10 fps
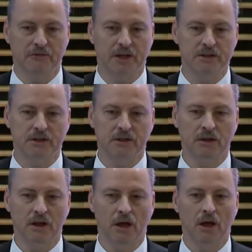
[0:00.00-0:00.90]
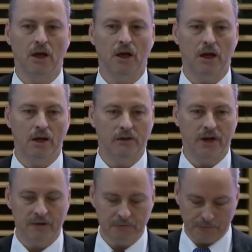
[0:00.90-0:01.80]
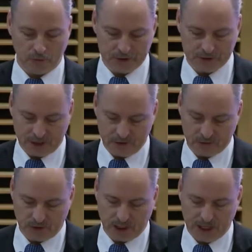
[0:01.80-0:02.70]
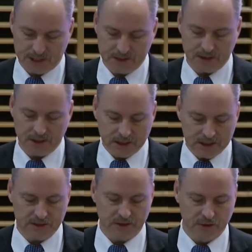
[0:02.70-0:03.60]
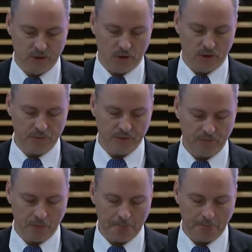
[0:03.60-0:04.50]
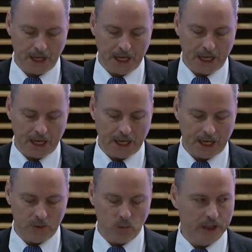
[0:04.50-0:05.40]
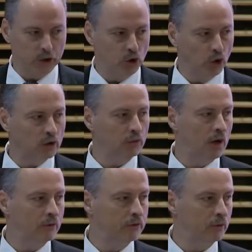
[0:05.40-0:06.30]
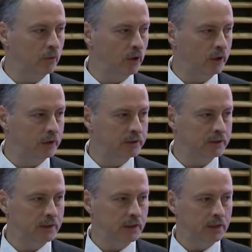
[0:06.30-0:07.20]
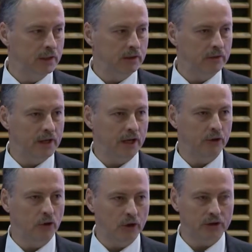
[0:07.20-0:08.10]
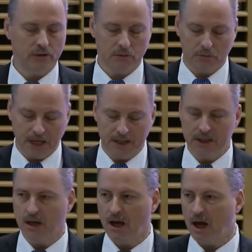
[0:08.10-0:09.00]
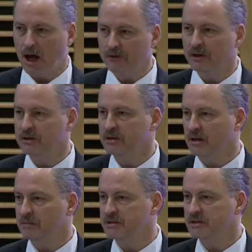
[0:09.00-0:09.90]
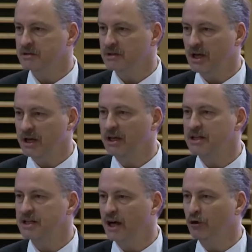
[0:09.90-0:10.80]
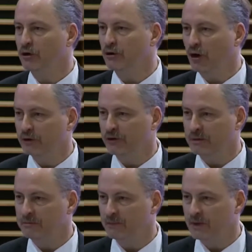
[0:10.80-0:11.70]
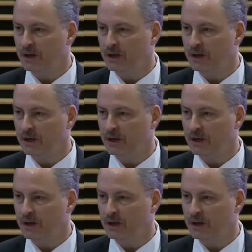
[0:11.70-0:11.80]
facing, and then for Central and Eastern Europe. And when you look around the world, there are not many other attempts, at least I don't know them,